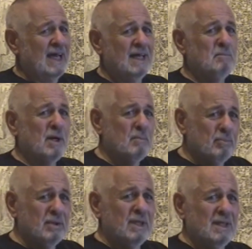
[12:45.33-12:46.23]
And by
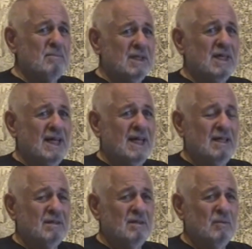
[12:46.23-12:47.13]
putting them in the
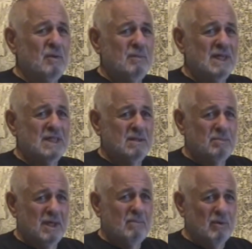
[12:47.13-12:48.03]
calendar, we make
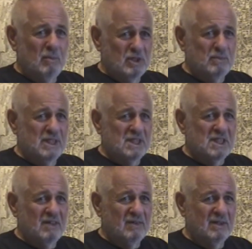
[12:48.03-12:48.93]
September, which means
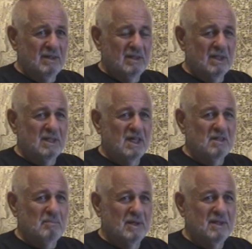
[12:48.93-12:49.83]
seven, the
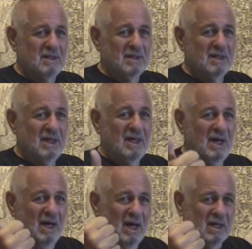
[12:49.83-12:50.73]
ninth month,
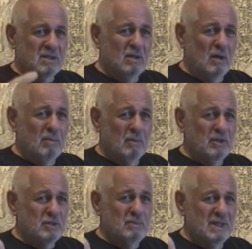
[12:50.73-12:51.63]
October,
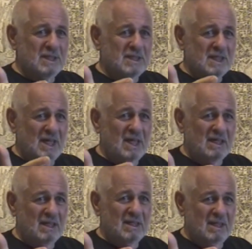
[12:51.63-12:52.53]
which means
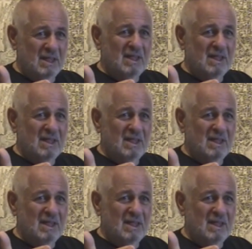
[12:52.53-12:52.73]
eight.